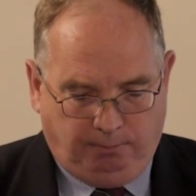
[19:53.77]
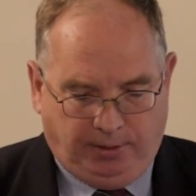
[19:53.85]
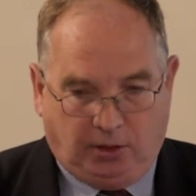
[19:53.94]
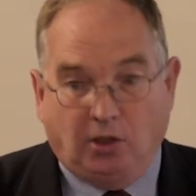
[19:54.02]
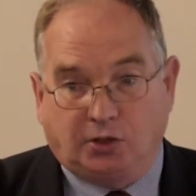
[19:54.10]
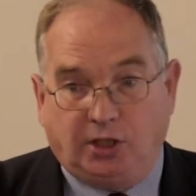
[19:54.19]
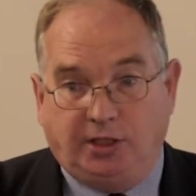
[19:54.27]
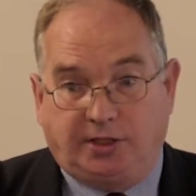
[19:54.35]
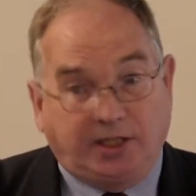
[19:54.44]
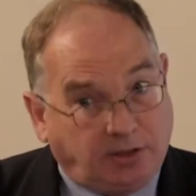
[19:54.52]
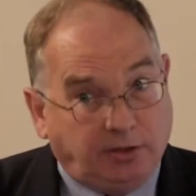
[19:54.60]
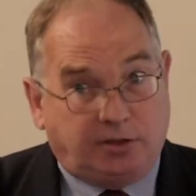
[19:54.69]
because he
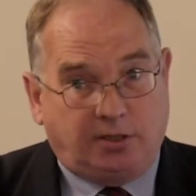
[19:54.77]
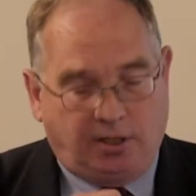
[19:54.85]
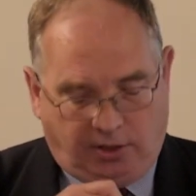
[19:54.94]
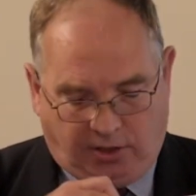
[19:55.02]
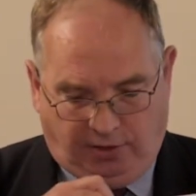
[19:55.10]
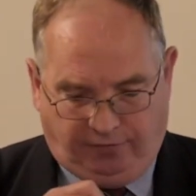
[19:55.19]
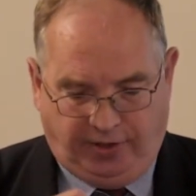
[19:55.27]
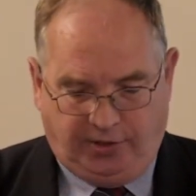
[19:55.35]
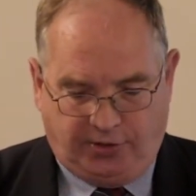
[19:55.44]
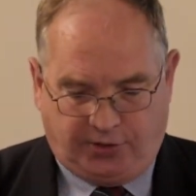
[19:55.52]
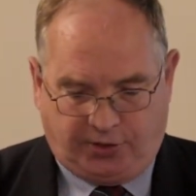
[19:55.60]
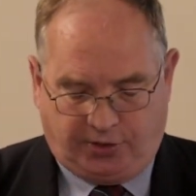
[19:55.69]
didn't
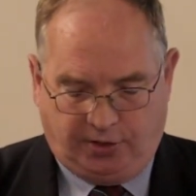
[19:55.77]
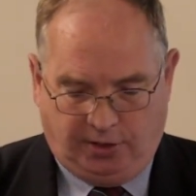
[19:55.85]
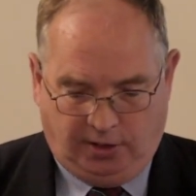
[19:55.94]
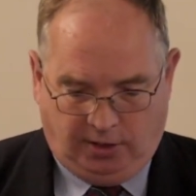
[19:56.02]
convince